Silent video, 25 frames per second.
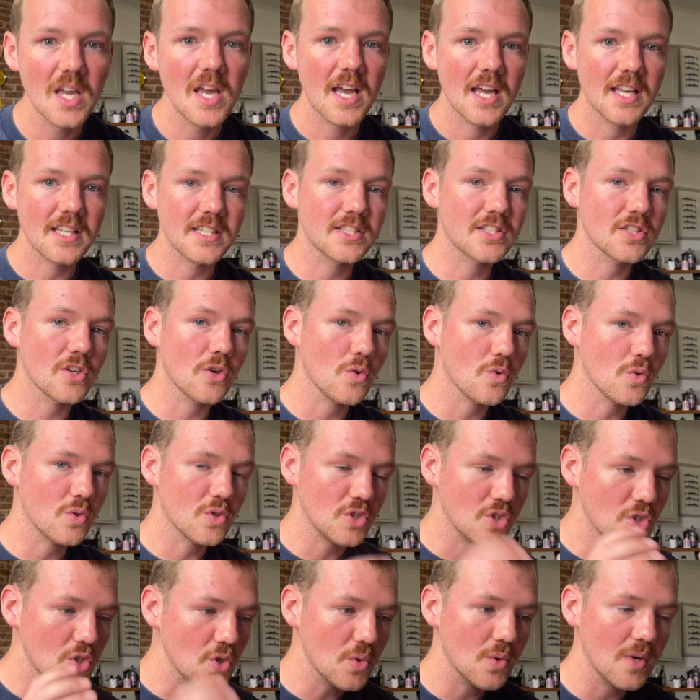And so
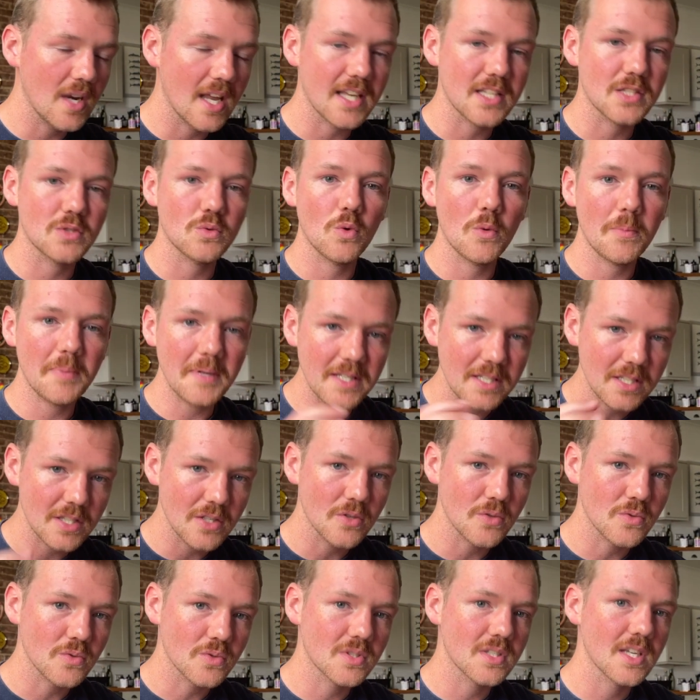ULEZ will be
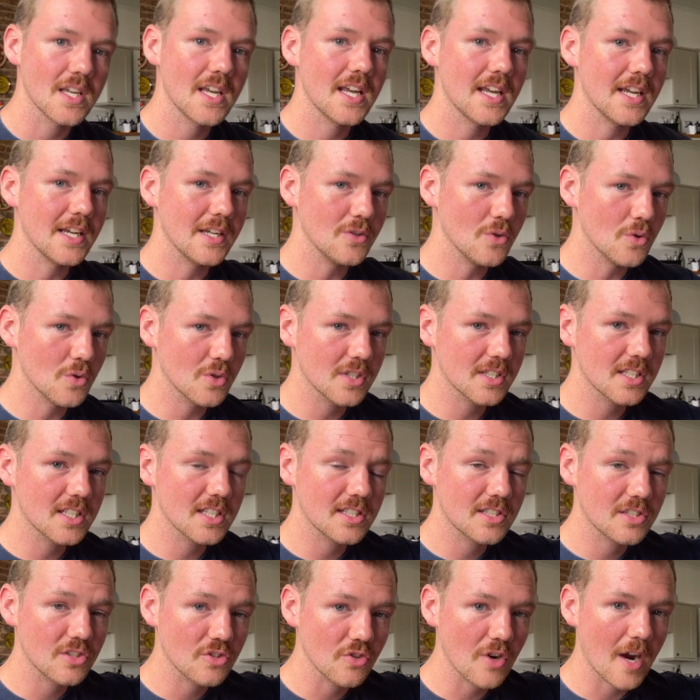used in order to
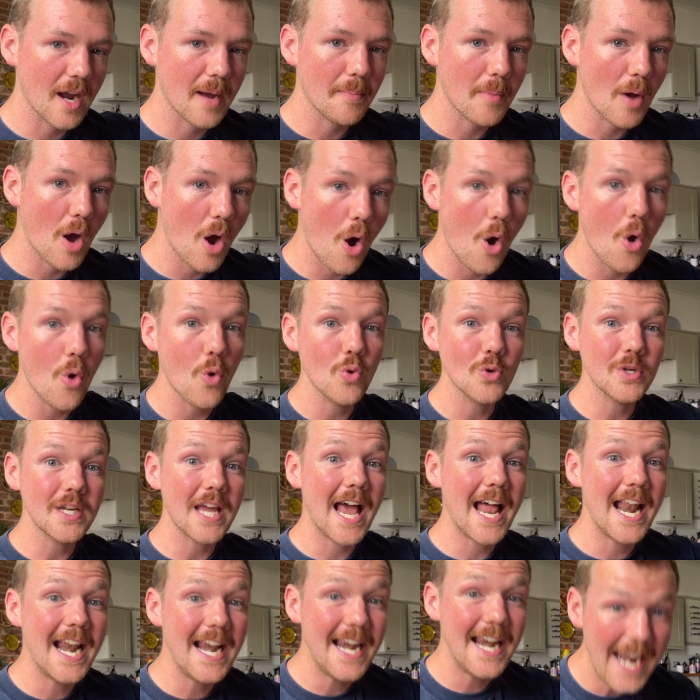scrap old
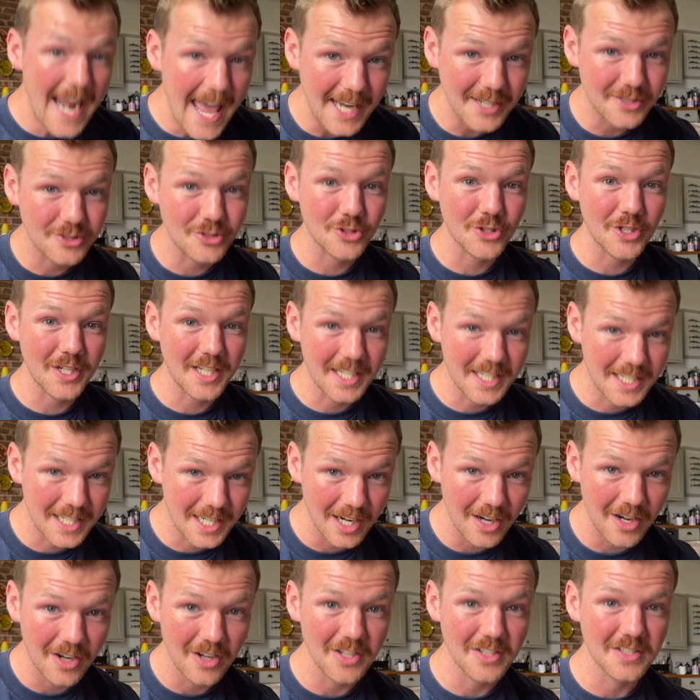electric
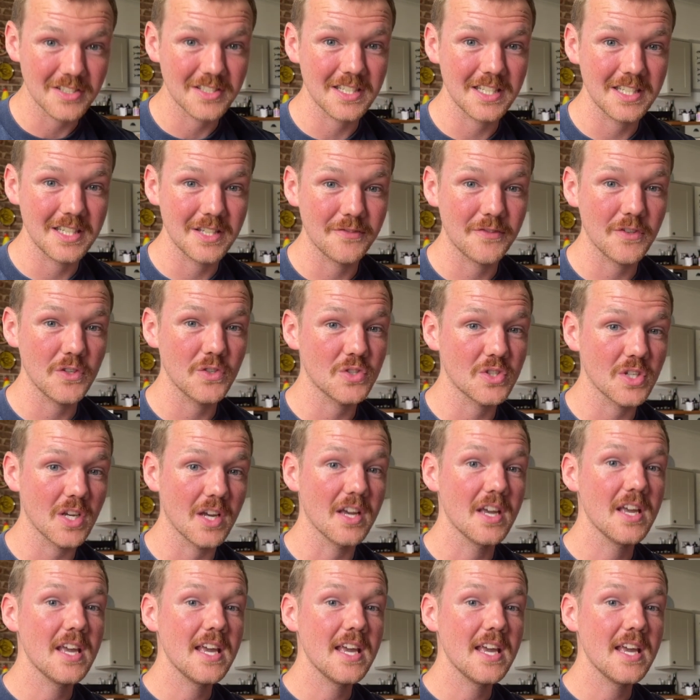cars in the future.